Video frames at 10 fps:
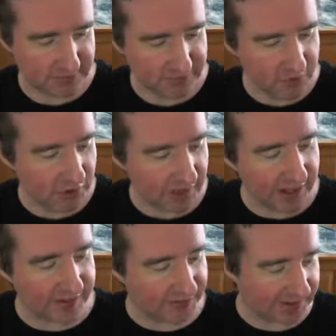do a
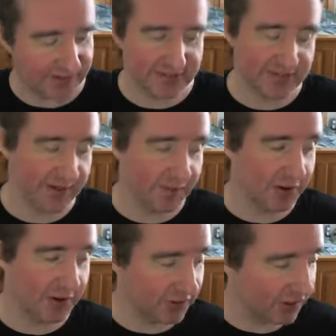lot of things that I've been
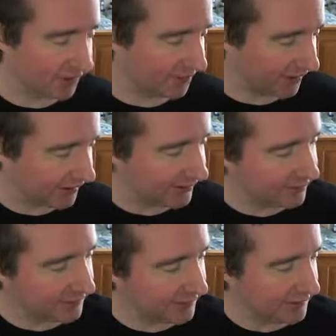holding off on.
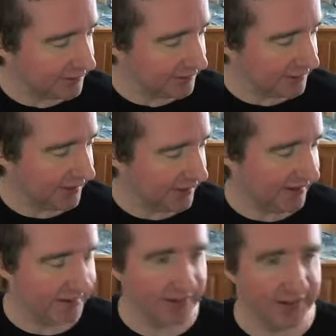
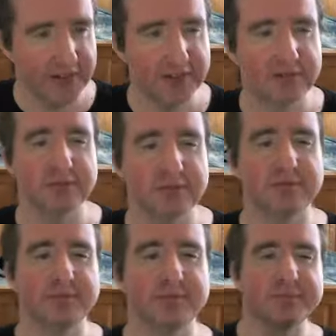And uh,
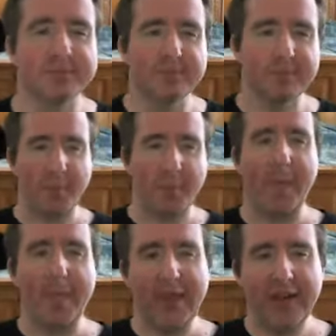
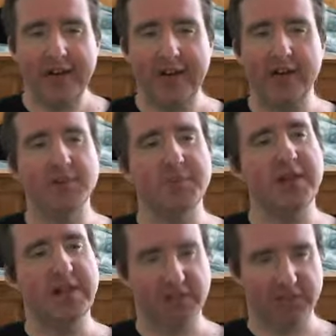now here's my
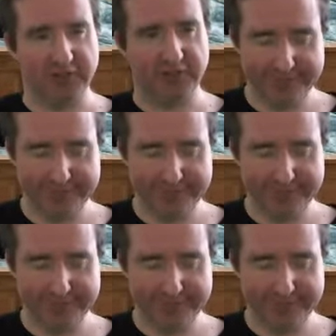history.